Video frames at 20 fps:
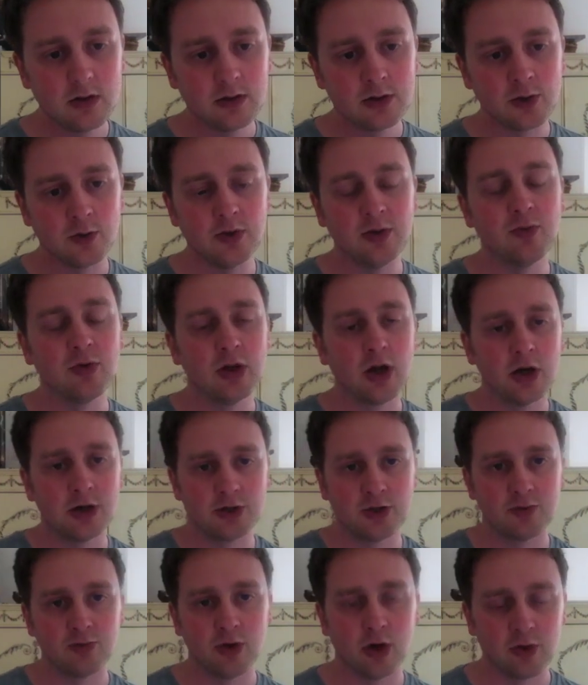So he
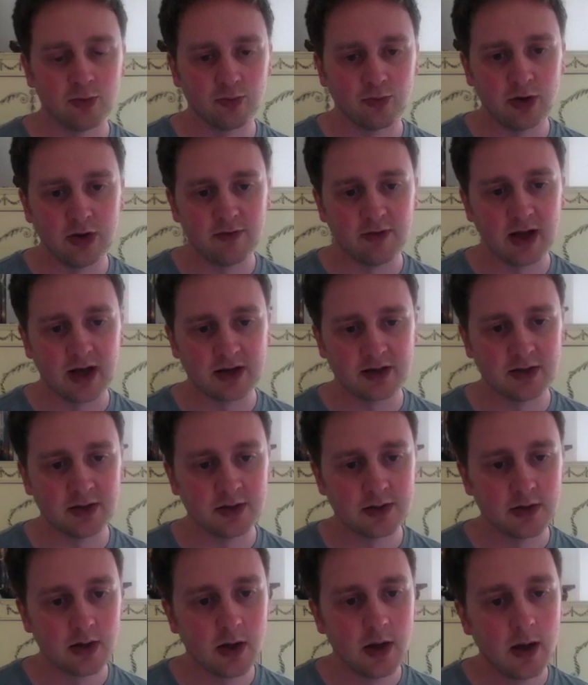relies on
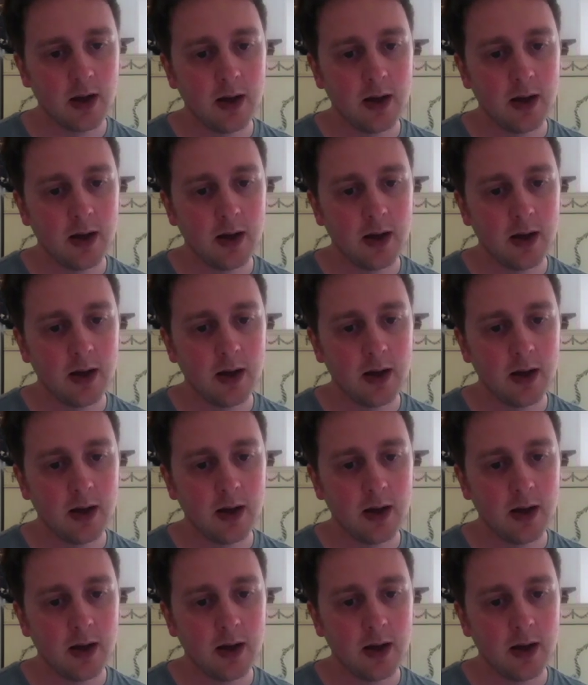reflexes.